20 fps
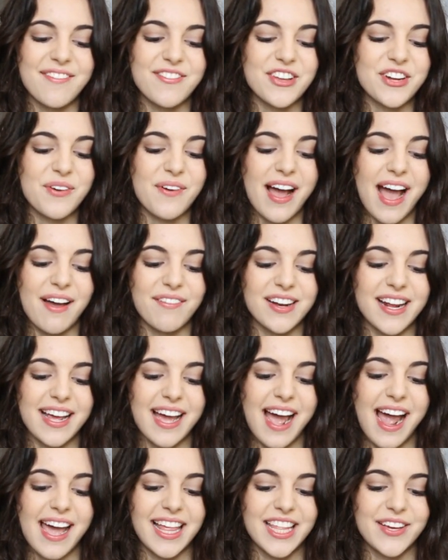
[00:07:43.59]
If you don't have it,
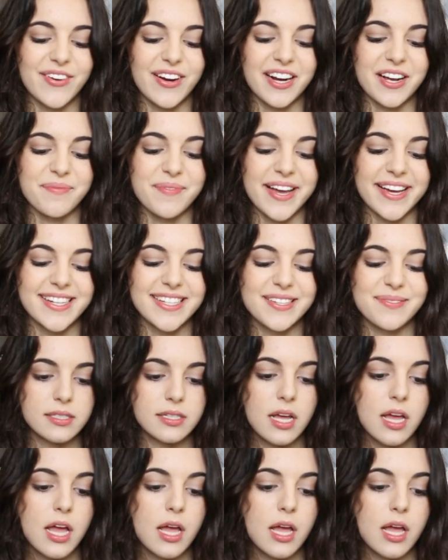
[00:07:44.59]
I highly recommend,